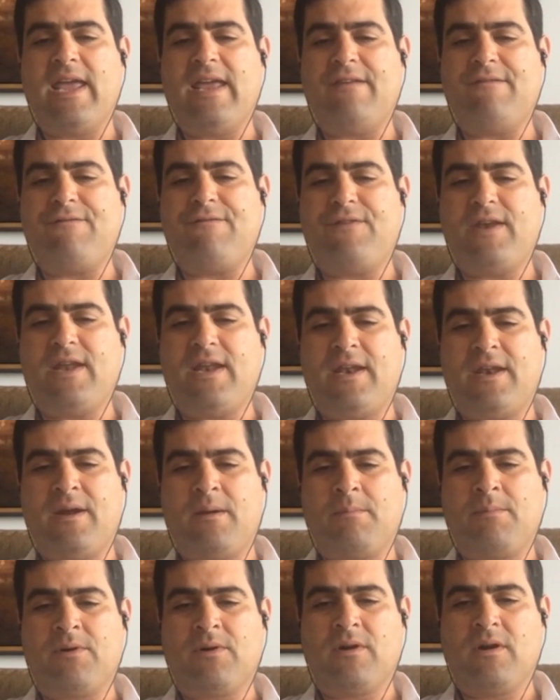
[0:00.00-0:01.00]
infinite
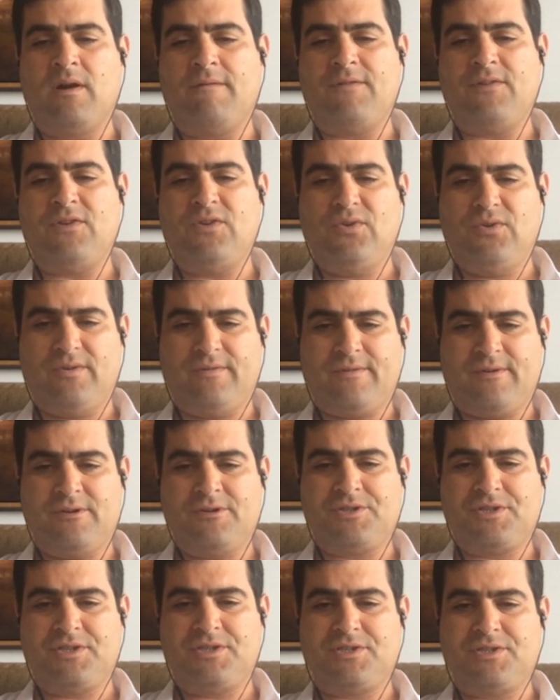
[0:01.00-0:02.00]
number of
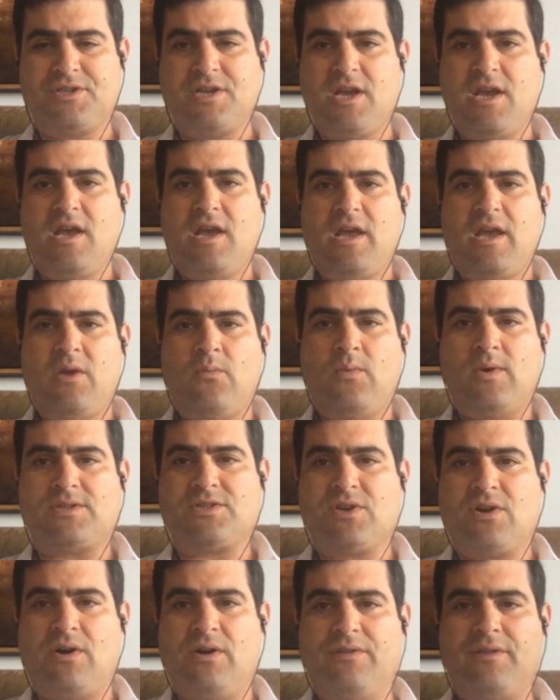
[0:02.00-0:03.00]
universes in what's
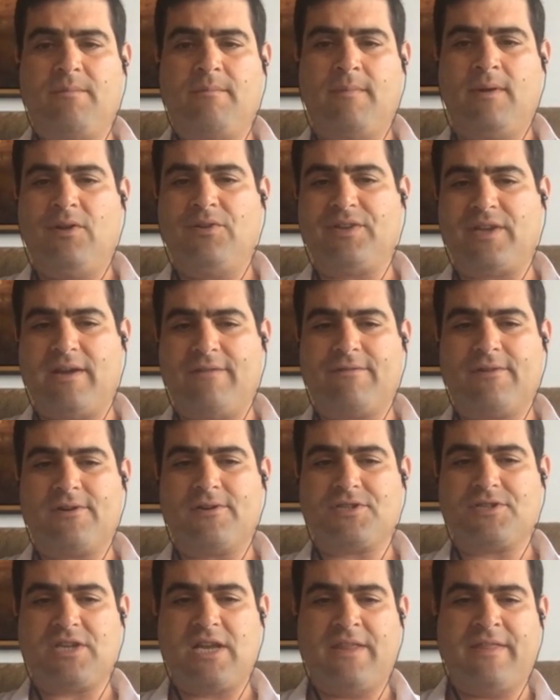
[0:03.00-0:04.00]
called the multiverse.